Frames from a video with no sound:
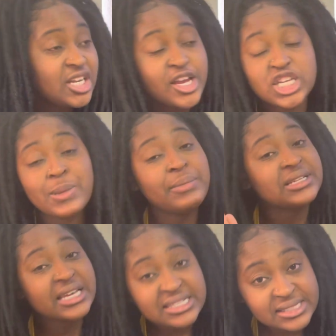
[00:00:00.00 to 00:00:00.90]
She may be
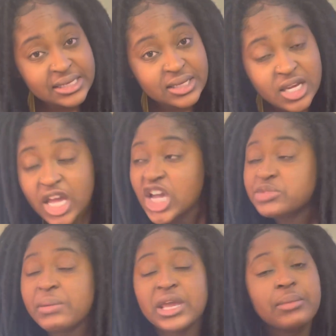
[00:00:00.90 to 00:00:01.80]
ditzy.
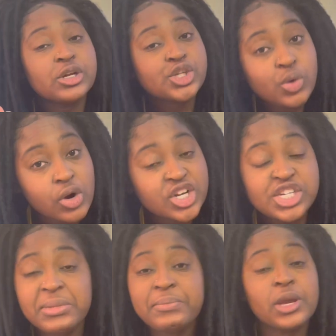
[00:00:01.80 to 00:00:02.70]
She may be immature.
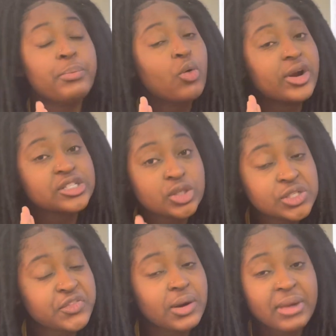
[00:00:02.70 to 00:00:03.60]
She may be a poor
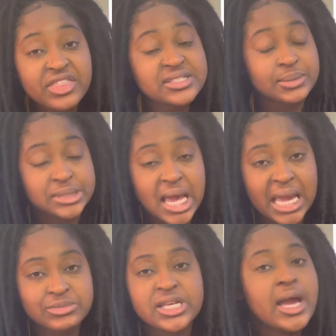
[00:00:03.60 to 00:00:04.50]
excuse for a mother
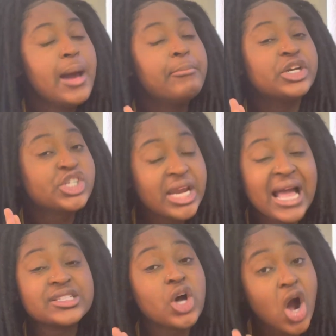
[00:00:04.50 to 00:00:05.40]
sometimes. But she
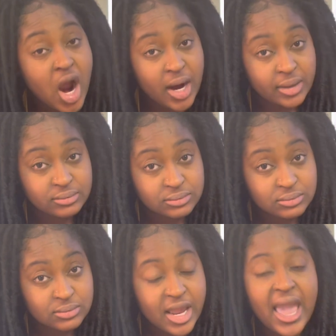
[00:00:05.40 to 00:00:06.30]
has a heart.
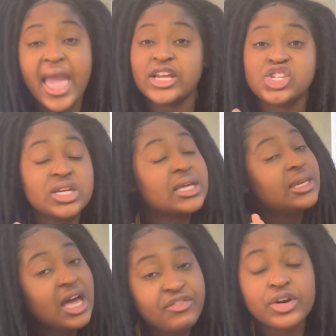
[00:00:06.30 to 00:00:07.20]
And she can
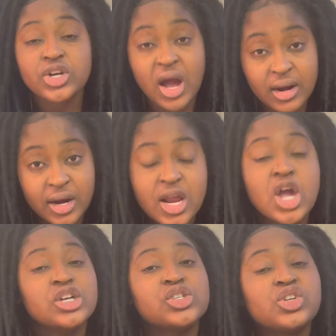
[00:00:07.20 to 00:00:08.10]
love her daughter.
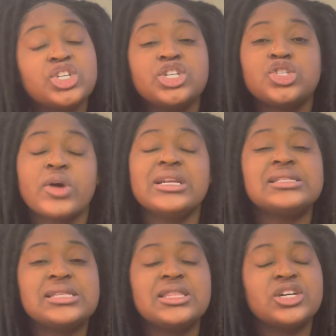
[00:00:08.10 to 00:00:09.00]
So she's trying to
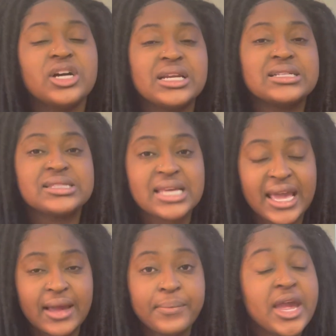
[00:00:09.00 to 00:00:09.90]
see the good in
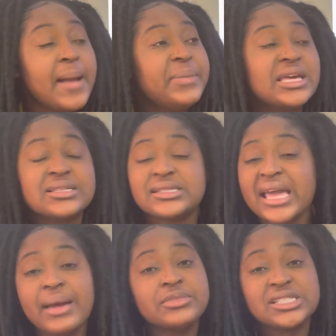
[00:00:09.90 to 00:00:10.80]
Sam. Because
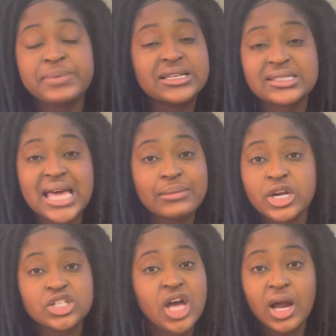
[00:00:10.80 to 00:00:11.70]
Sam spends time
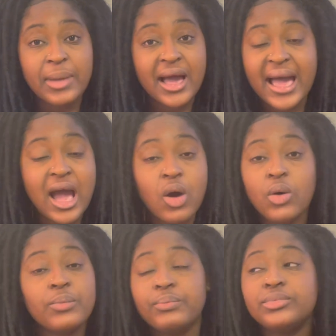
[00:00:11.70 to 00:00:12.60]
trying to talk about
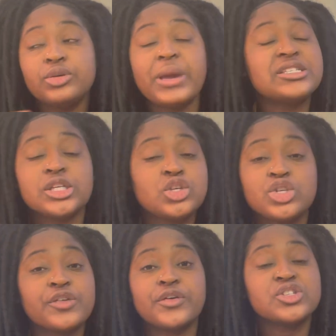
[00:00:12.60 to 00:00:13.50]
how basically you
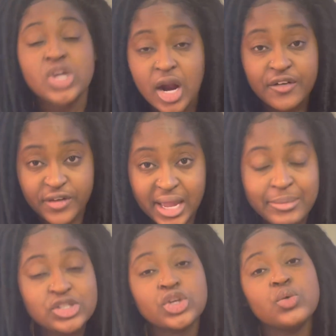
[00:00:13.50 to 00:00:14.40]
should feel sorry for him.
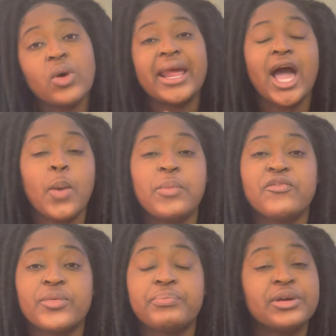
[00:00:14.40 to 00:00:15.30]
And so you want to help him
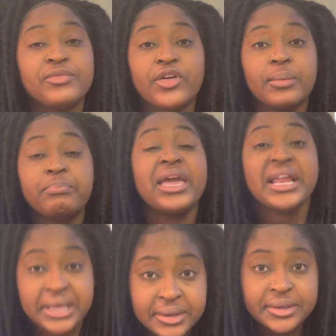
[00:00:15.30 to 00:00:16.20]
from
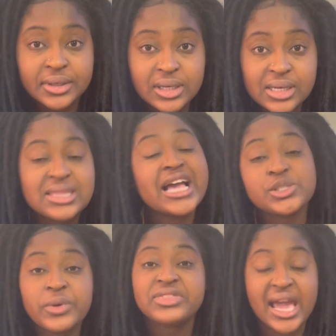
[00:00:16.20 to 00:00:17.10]
pity.
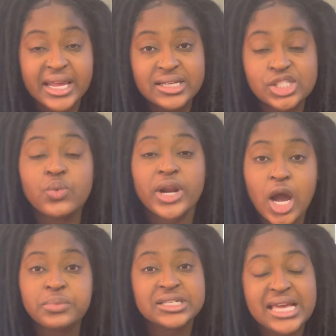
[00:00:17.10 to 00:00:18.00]
That's what that is. You want to
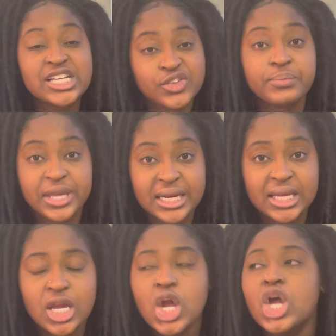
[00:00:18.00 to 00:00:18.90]
help this ass from pity.
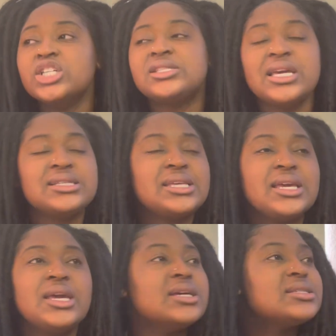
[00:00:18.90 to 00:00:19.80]

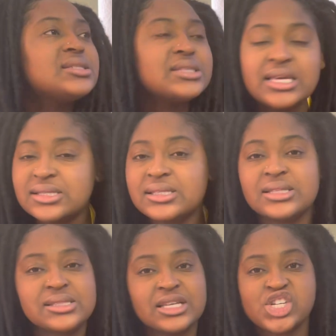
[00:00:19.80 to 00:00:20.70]
TT sees
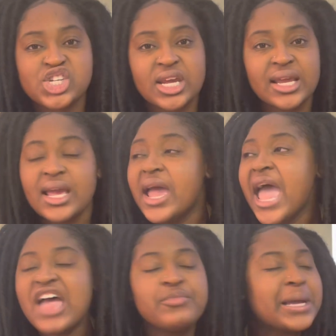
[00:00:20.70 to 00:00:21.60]
this shit.
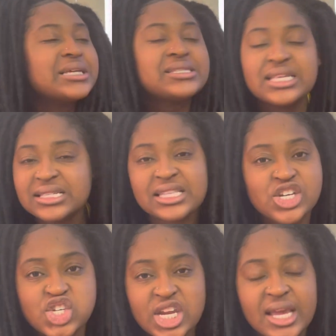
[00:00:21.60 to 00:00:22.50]
Everybody sees
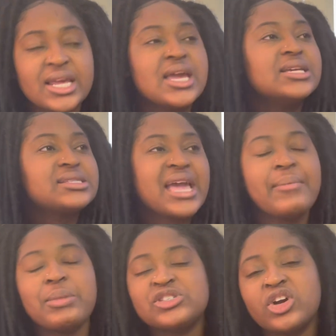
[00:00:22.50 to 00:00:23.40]
this shit.
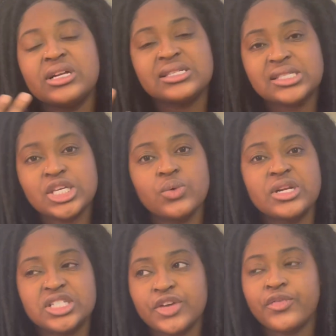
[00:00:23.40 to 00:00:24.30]
Sam, I'm starting to see you in
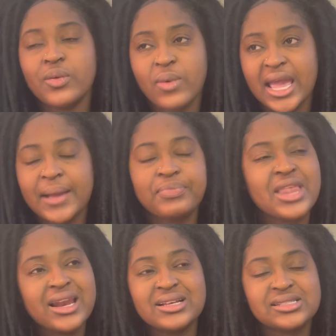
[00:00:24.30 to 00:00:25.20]
a different way.
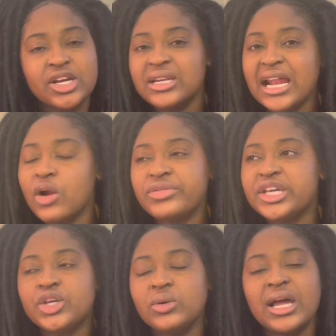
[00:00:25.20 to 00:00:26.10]
Not necessarily that I don't
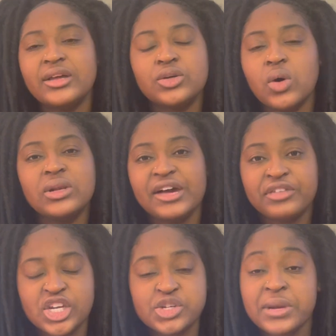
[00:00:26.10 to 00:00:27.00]
think you don't
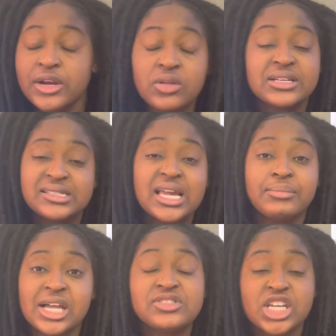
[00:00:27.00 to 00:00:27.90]
love Egypt. I know that
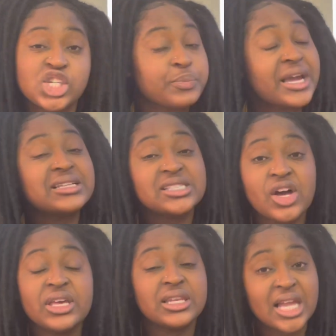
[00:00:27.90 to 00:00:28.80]
Sam loves Egypt. I can
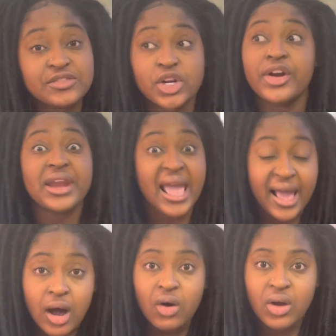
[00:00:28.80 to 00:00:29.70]
tell he loves her
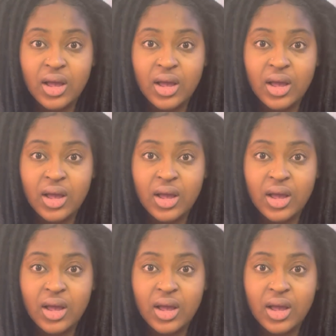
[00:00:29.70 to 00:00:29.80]
now.